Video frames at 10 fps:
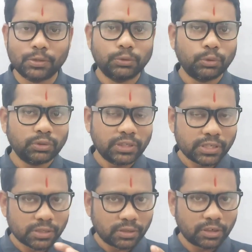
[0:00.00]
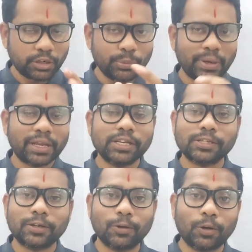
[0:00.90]
So though these
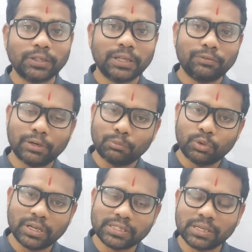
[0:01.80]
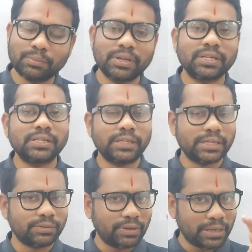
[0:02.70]
numericals are not there for a board examinations,
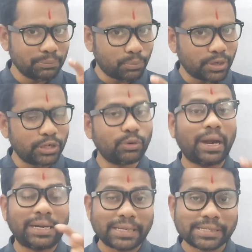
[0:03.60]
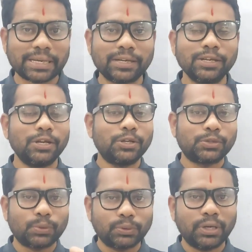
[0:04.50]
it's very important to understand
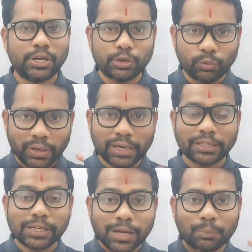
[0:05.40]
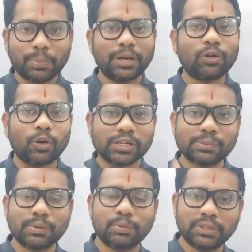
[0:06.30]
so that you will get the complete
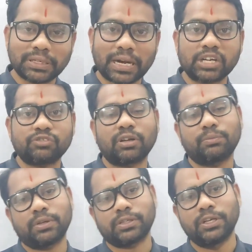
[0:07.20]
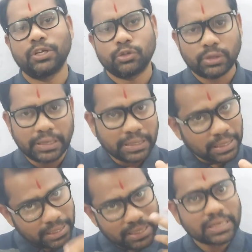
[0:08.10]
concept about the transformers. So
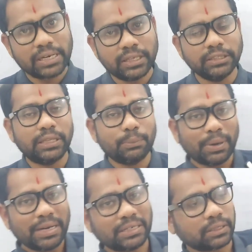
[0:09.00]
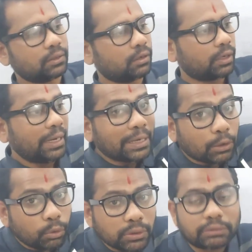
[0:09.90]
indirectly they might
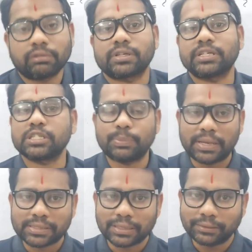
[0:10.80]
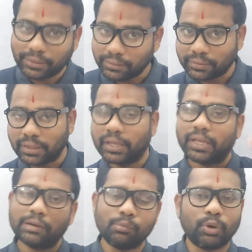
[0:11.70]
include the questions based on this
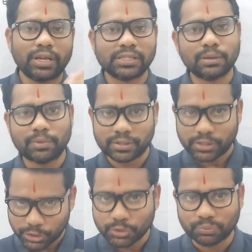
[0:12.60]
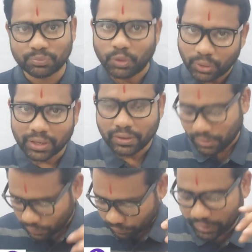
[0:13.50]
in a board examinations too. Okay,
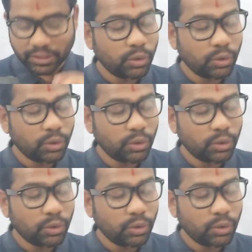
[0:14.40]
fine.